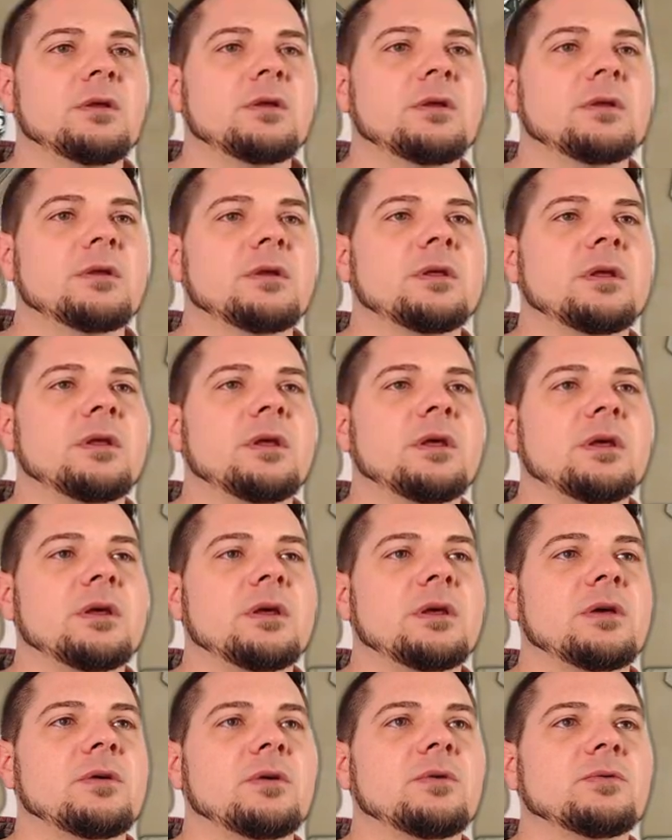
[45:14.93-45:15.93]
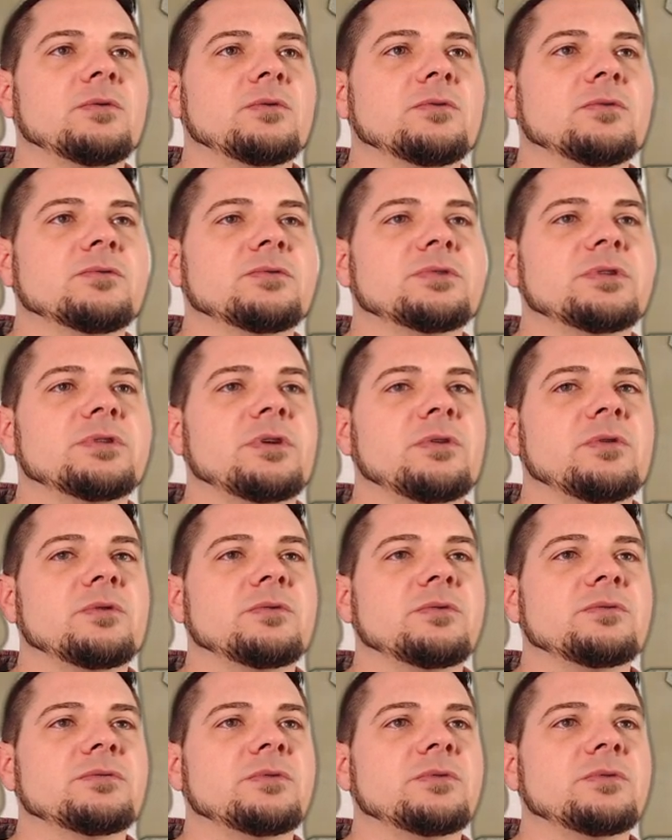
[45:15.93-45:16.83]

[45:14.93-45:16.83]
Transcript: Okay, cool. So